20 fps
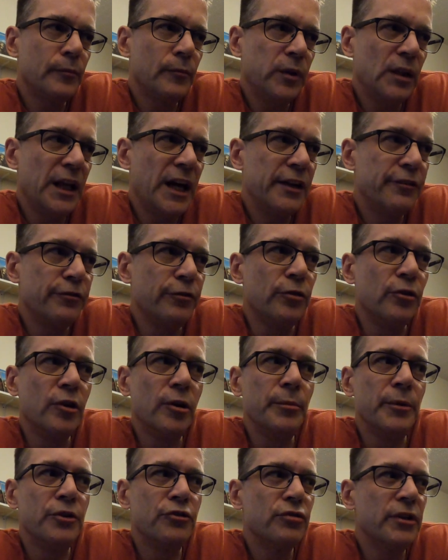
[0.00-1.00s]

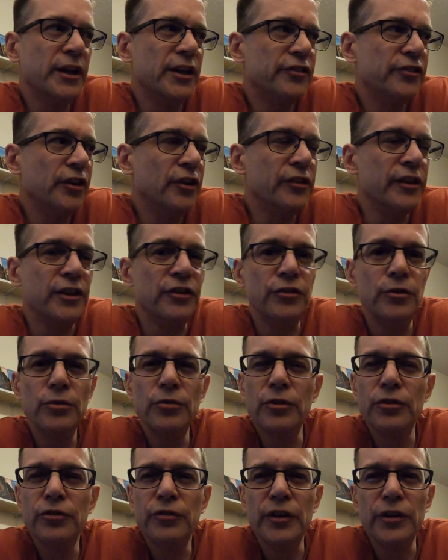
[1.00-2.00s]
platform and trying to sell these
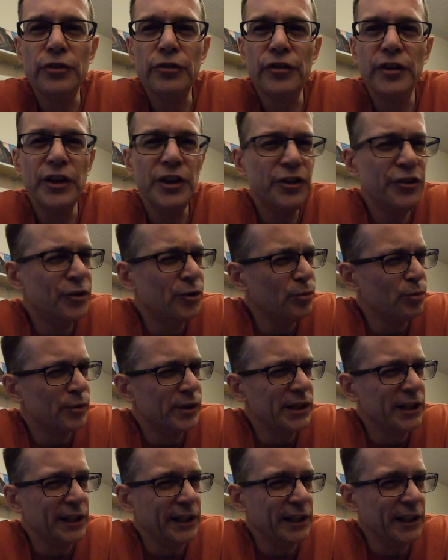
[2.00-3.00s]
useless features that you don't
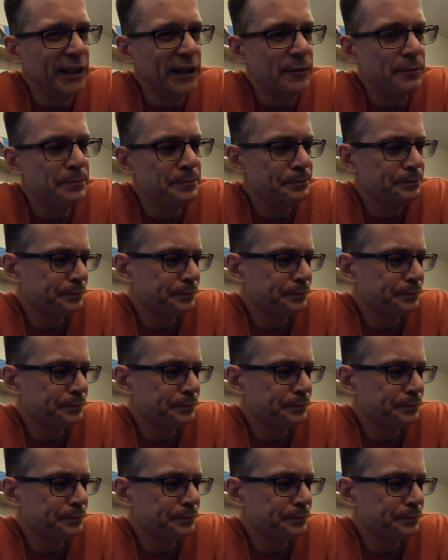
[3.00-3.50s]
really need.